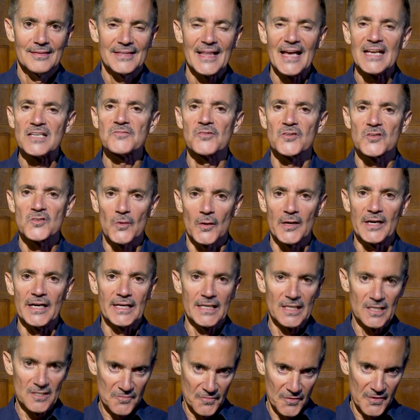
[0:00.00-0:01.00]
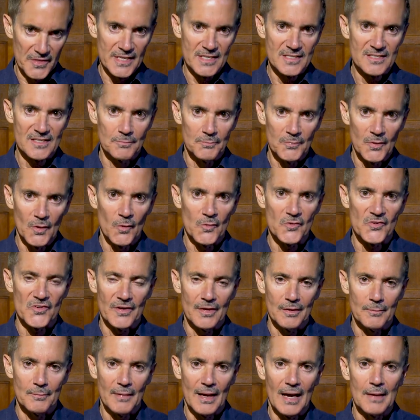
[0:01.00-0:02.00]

Thanks for joining us for this symposium.